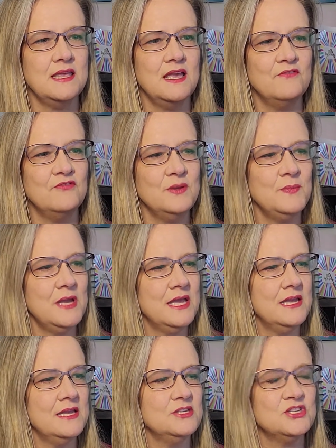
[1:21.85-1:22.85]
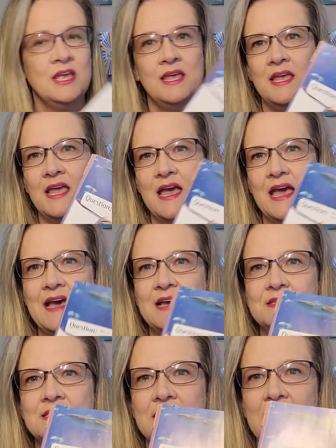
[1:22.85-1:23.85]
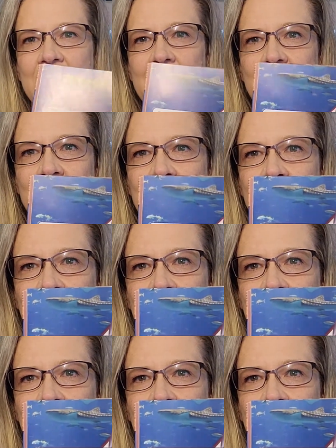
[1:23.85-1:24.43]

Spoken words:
every page has a